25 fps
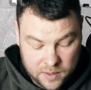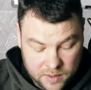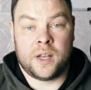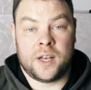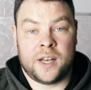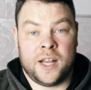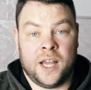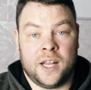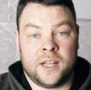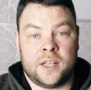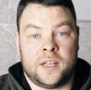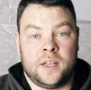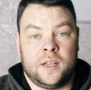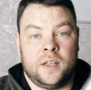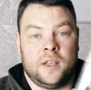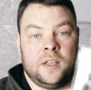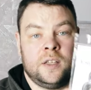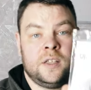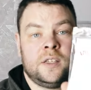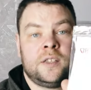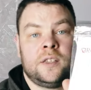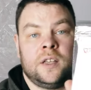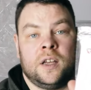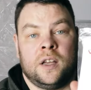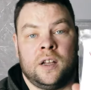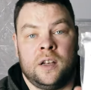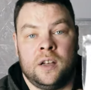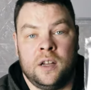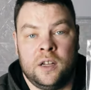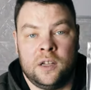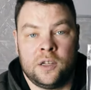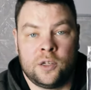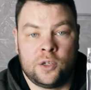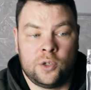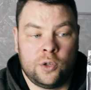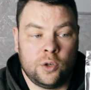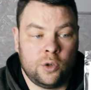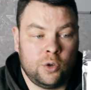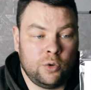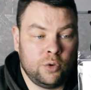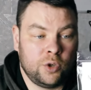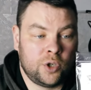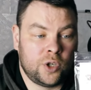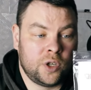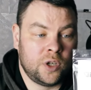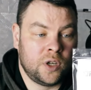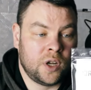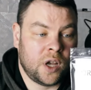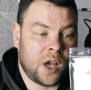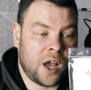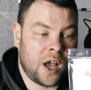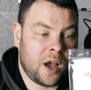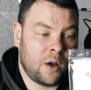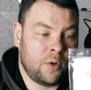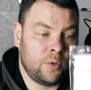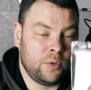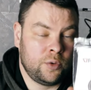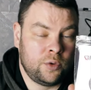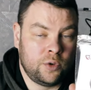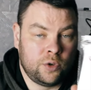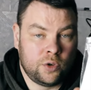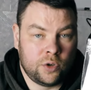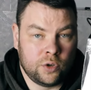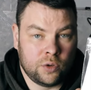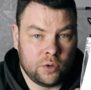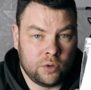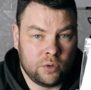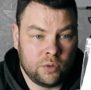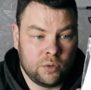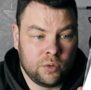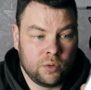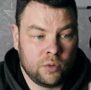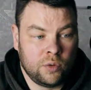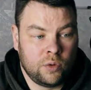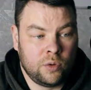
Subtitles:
That is another solution how to